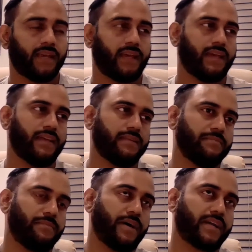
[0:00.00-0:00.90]
Mm-hmm. And
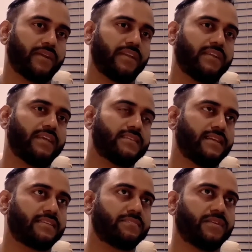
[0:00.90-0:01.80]
by creating an
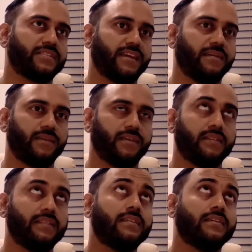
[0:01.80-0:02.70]
end-to-end experience, I mean